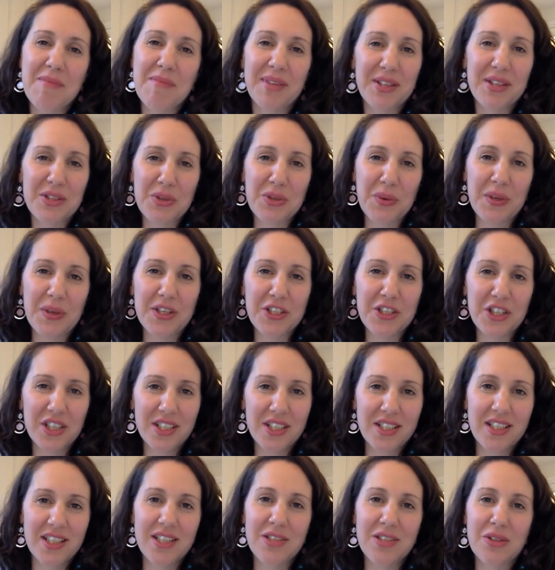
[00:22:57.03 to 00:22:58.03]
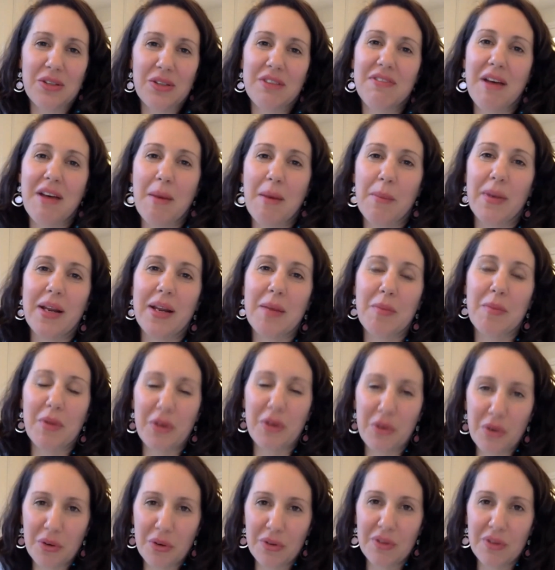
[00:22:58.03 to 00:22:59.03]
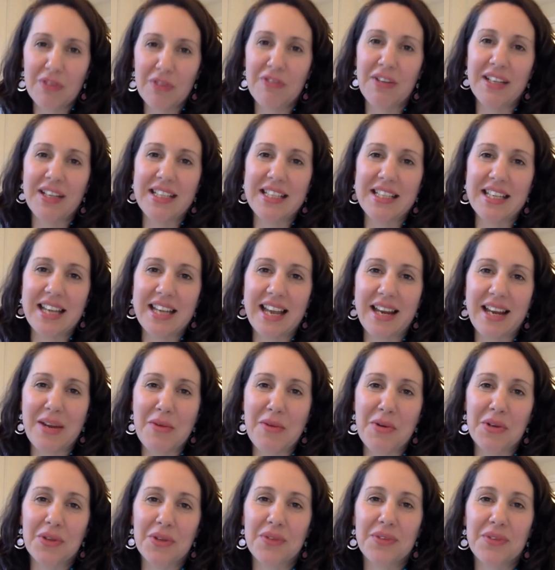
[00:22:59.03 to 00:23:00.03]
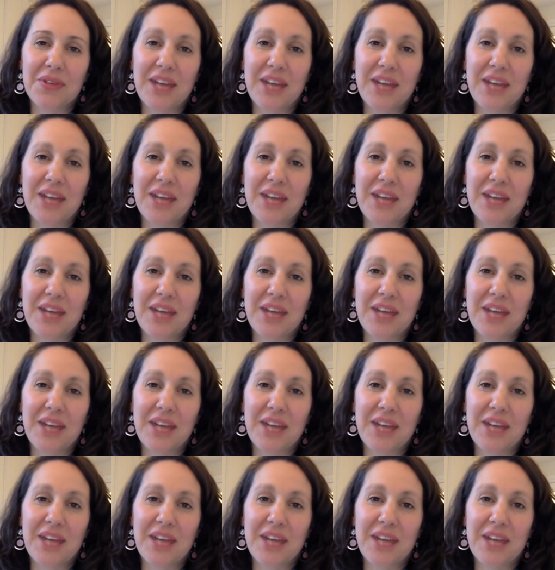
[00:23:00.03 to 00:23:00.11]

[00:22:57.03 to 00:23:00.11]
doing justice to the family but not offending anyone or